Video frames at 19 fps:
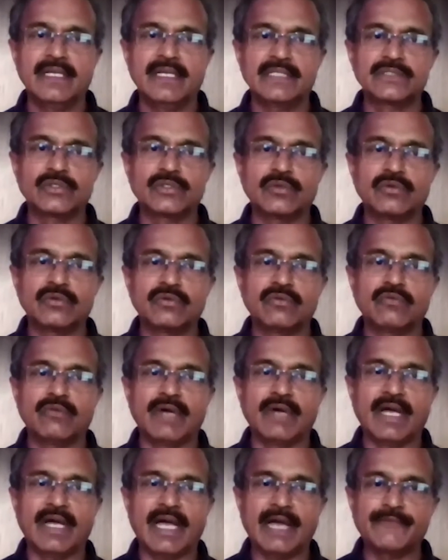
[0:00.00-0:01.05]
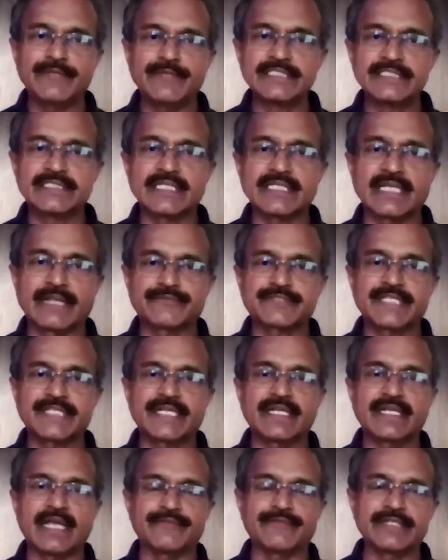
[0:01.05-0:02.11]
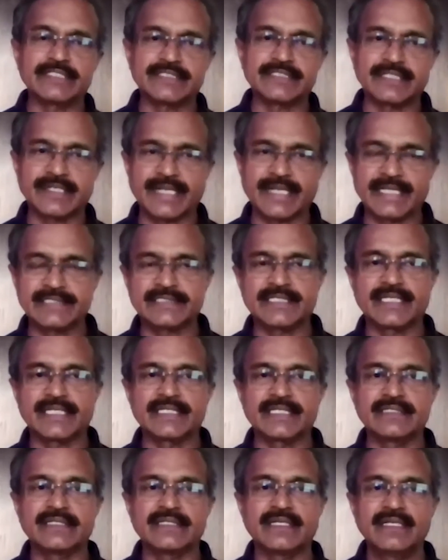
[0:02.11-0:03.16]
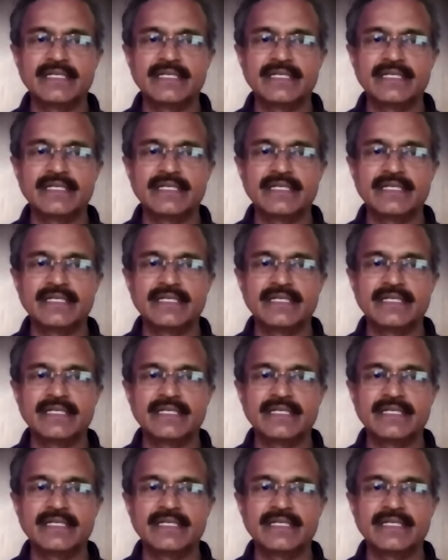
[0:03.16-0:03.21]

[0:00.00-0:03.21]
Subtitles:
So half an inch on left side, half an inch on right side.